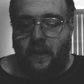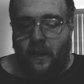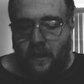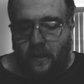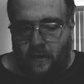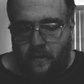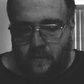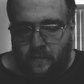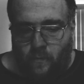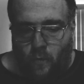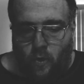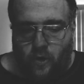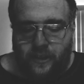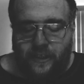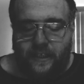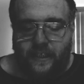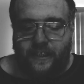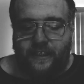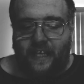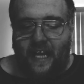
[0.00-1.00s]
more
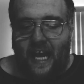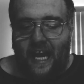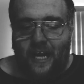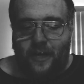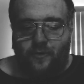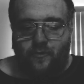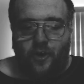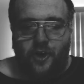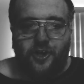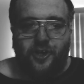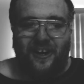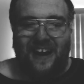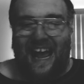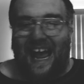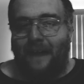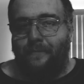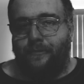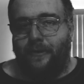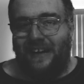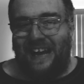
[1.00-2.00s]
seen as the edge rusher,
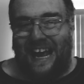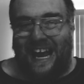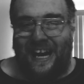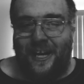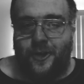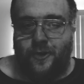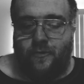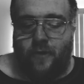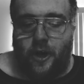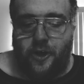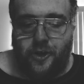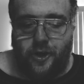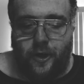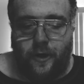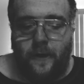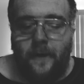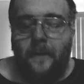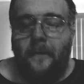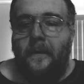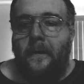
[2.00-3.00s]
hybrid edge
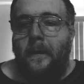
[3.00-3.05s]
rusher.